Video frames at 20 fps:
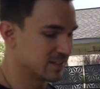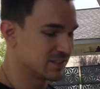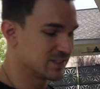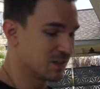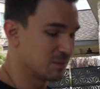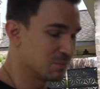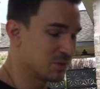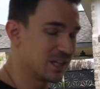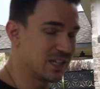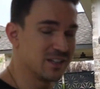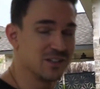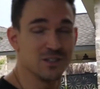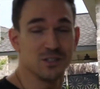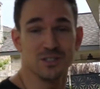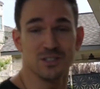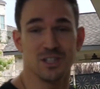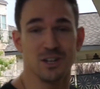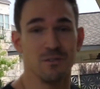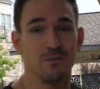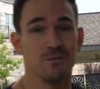So I'm thinking they're
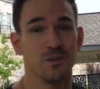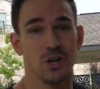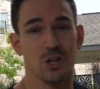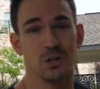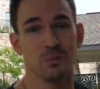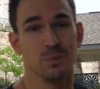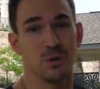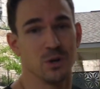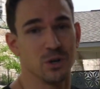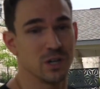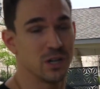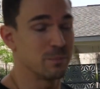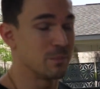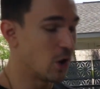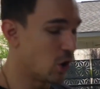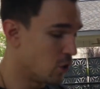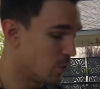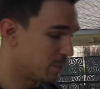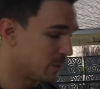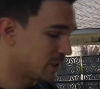just gonna fall apart. I'm
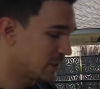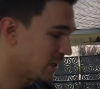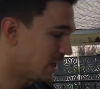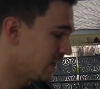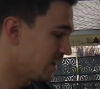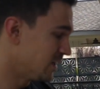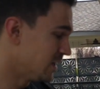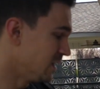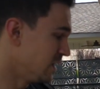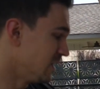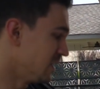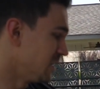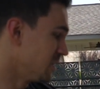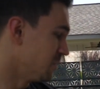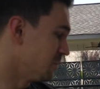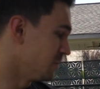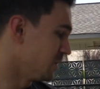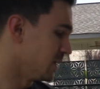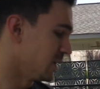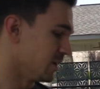hoping not,
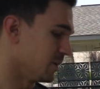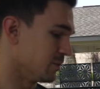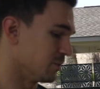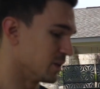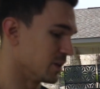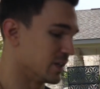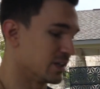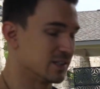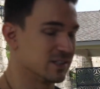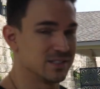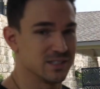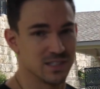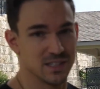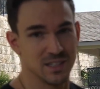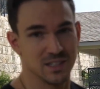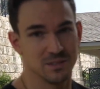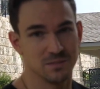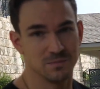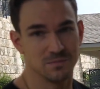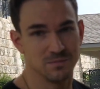but we're gonna see.